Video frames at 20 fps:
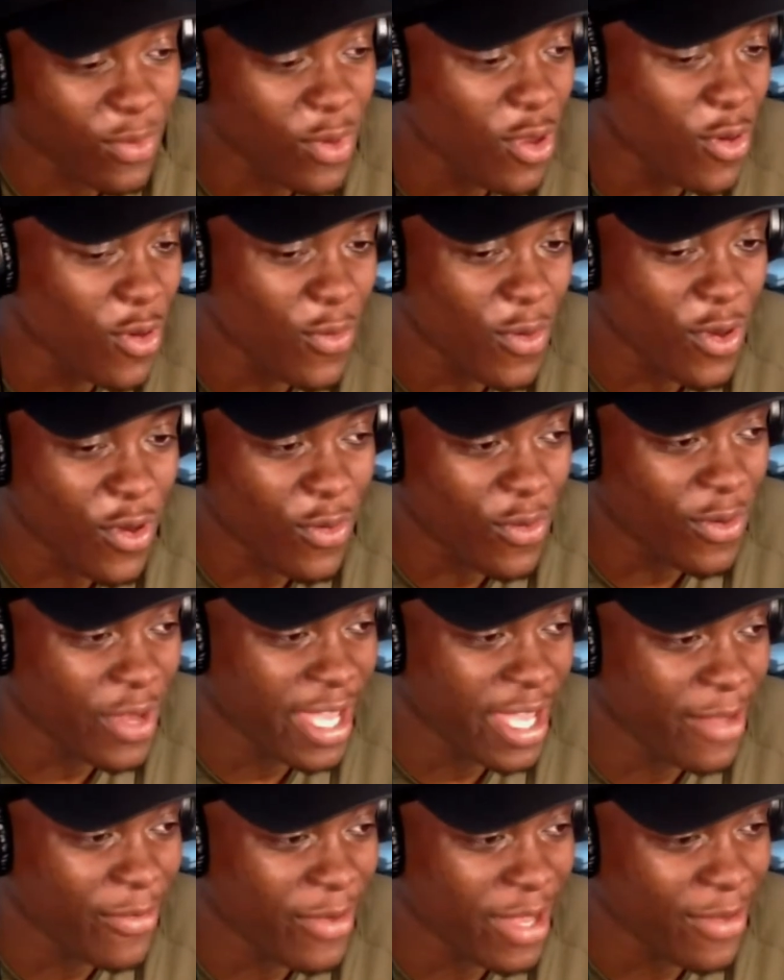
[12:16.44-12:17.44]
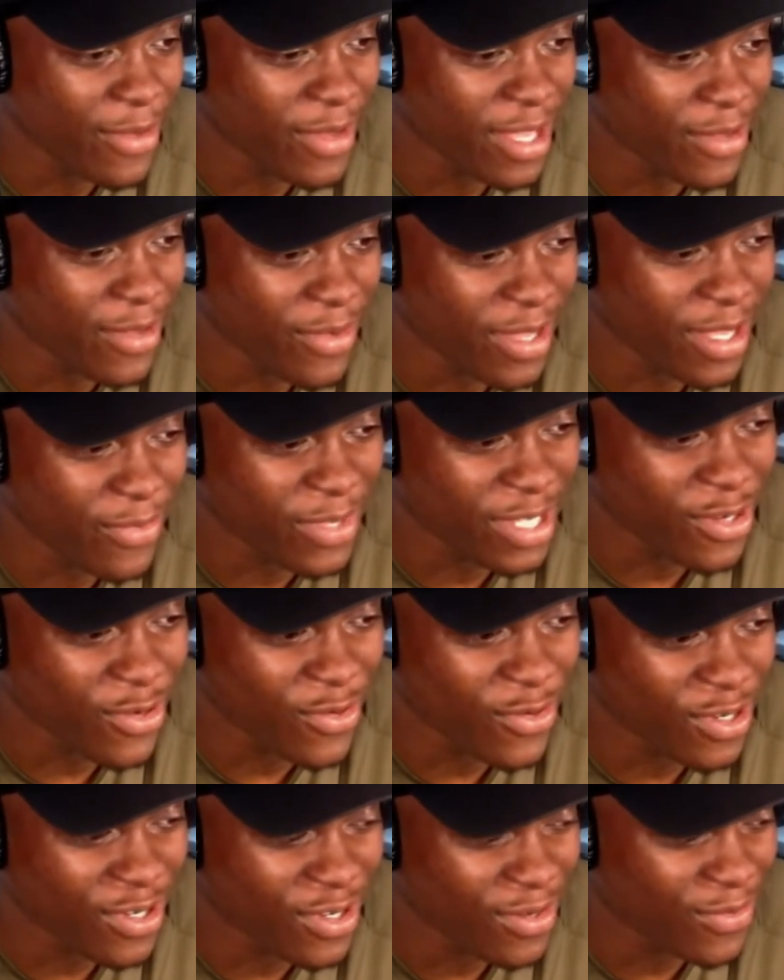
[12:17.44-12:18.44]
Whoa, whoa, wait, wait, wait, wait. We
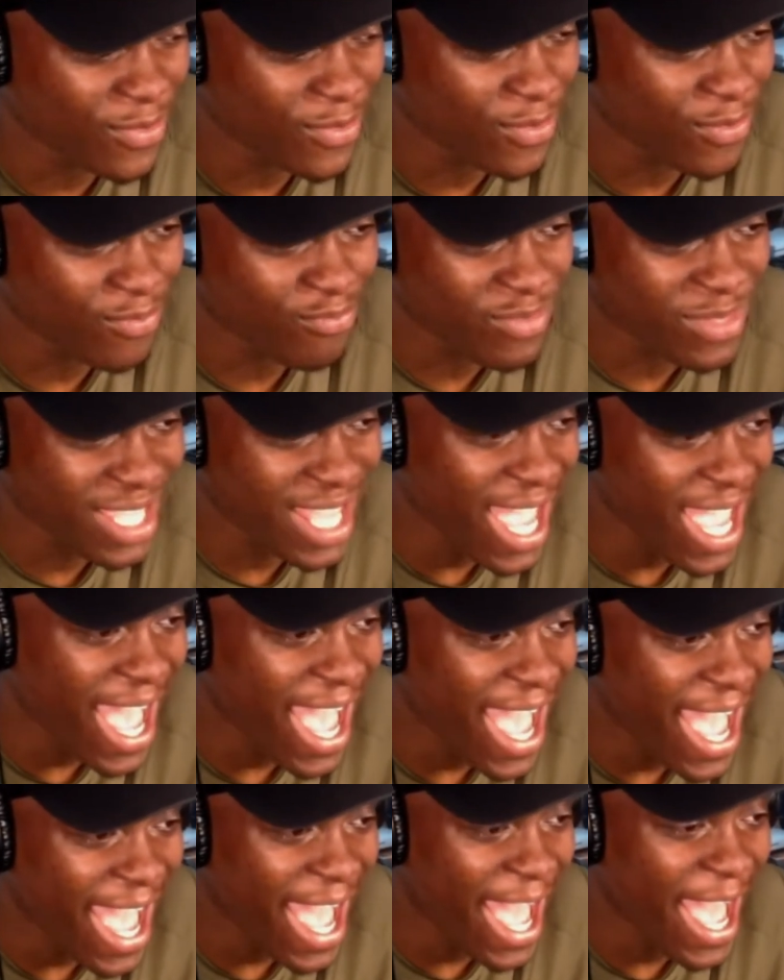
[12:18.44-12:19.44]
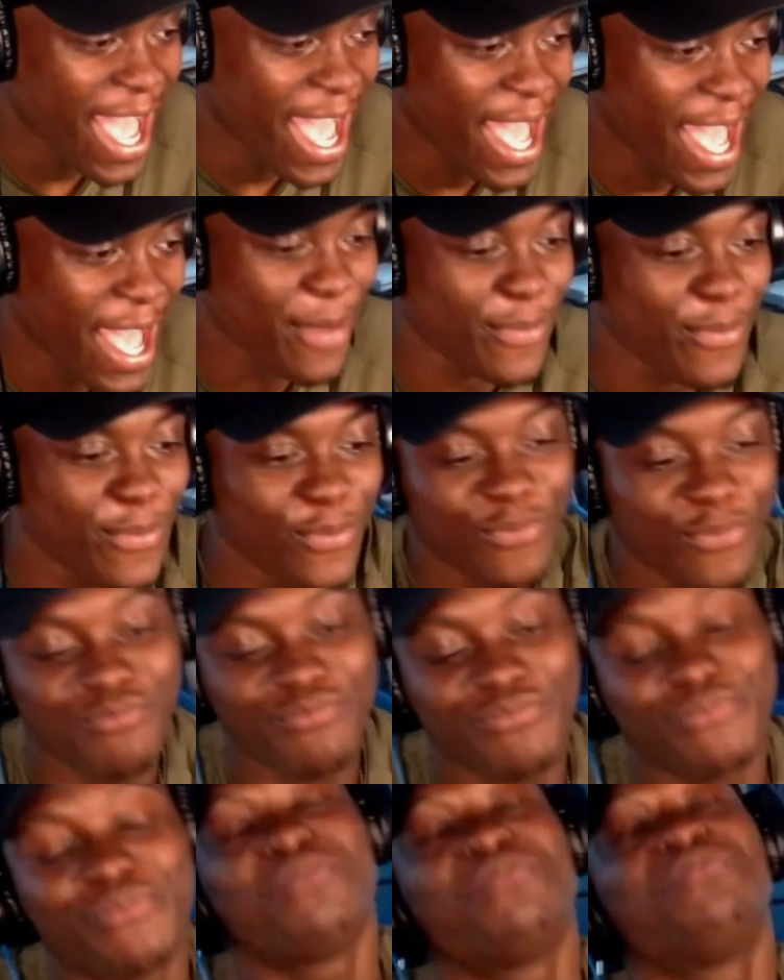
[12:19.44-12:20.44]
don't... Damn.
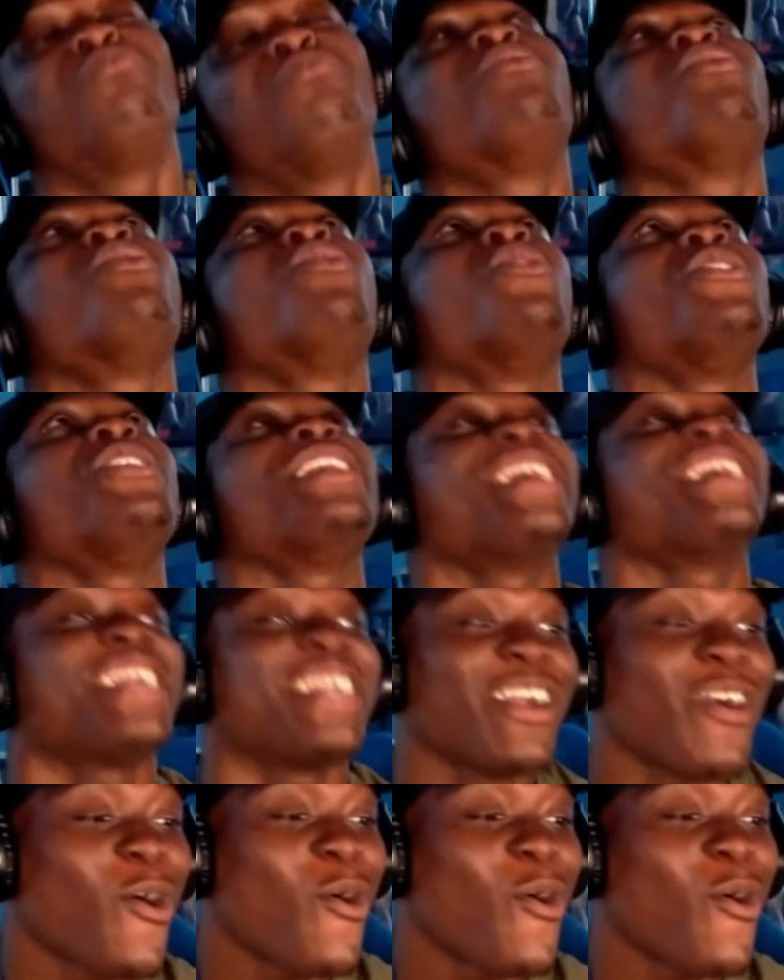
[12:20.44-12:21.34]
Boy.